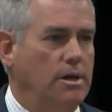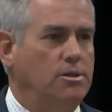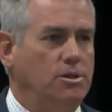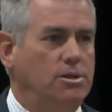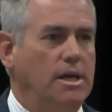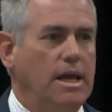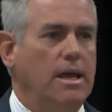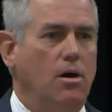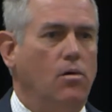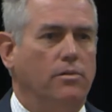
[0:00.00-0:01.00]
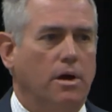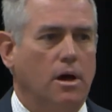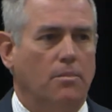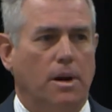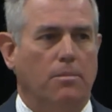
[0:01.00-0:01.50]
He's the CEO of a
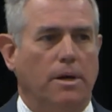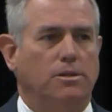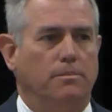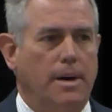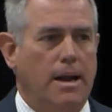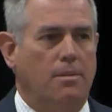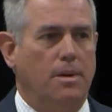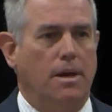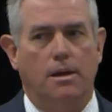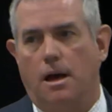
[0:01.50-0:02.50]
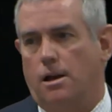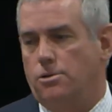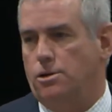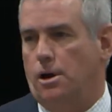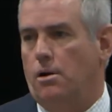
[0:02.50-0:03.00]
company, makes about $1 million a
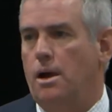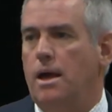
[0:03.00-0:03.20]
year.